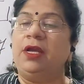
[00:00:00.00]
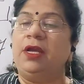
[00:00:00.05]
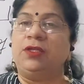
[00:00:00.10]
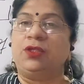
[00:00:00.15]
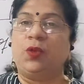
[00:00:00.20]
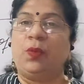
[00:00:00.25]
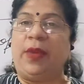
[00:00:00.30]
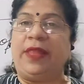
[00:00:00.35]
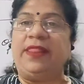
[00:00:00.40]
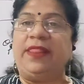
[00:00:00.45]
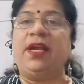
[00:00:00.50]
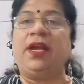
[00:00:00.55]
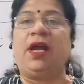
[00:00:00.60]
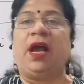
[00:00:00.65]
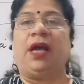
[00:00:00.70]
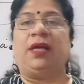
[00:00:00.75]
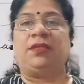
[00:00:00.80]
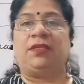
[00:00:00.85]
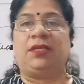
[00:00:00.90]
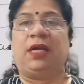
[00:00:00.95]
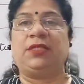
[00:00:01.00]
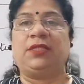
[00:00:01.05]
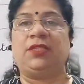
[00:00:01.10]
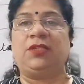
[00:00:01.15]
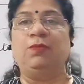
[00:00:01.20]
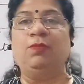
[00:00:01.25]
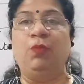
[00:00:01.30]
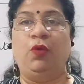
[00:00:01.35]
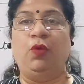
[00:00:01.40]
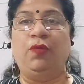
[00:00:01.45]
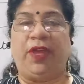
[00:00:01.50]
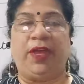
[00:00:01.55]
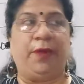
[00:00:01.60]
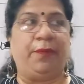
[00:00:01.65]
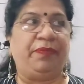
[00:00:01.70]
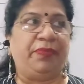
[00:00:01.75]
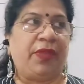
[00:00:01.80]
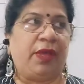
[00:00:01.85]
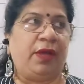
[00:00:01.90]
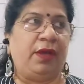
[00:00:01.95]
So when the car starts
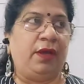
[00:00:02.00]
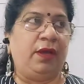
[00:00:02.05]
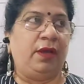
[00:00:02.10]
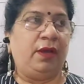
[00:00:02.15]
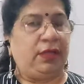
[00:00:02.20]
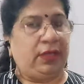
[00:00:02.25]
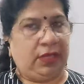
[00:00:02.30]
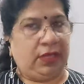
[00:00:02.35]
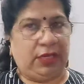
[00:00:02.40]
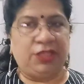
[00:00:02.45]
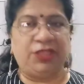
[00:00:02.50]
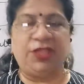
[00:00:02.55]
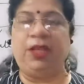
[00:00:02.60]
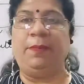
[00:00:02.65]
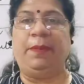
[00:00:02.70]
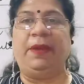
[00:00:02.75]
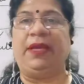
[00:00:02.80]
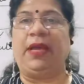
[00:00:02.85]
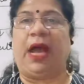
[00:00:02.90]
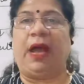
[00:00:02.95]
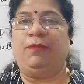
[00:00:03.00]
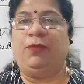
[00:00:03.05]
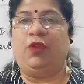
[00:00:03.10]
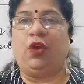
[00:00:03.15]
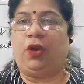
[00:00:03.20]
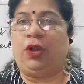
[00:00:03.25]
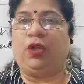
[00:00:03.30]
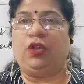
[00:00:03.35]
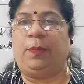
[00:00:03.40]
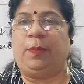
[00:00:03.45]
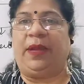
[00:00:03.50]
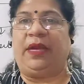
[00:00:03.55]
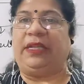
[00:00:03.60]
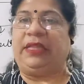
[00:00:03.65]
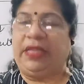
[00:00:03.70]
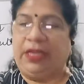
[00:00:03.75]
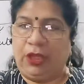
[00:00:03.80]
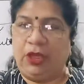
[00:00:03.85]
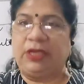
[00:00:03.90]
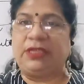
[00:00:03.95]
moving, initially
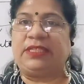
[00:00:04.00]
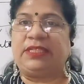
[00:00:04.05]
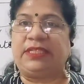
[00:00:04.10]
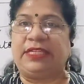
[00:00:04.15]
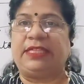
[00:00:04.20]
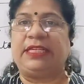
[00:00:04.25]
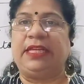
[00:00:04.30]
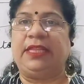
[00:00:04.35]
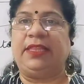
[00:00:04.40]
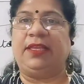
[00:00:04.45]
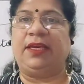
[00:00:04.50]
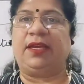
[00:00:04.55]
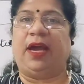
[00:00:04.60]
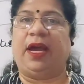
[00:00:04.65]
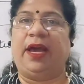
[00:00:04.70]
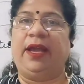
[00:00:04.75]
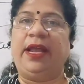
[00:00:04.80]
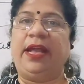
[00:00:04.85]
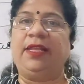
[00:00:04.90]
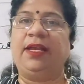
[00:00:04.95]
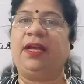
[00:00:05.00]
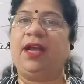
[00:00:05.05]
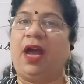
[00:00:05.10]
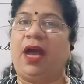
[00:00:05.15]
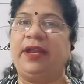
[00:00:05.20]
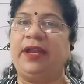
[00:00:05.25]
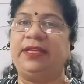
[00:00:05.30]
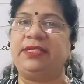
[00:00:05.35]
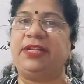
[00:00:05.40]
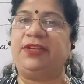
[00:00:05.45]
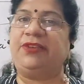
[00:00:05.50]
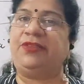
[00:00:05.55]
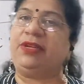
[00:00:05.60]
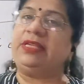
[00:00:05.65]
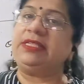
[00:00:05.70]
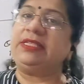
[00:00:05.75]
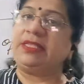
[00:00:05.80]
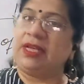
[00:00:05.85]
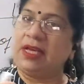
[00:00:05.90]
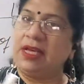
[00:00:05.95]
you are sitting in the car and the car is at
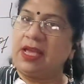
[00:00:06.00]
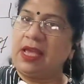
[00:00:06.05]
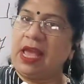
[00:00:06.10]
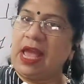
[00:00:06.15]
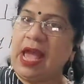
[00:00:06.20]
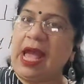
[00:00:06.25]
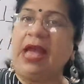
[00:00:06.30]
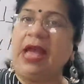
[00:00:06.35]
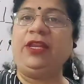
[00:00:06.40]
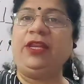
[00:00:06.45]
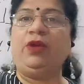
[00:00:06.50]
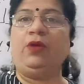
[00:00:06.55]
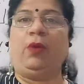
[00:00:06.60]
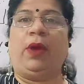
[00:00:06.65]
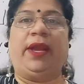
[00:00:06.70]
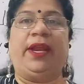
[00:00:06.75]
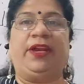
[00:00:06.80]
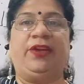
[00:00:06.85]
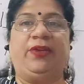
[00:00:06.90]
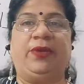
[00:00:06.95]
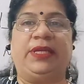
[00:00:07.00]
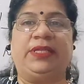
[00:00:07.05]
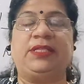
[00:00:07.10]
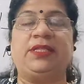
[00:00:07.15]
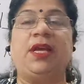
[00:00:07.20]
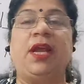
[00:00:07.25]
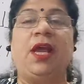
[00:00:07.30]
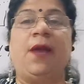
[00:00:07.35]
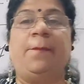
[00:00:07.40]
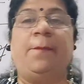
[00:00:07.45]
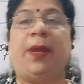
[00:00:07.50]
rest and you are at rest.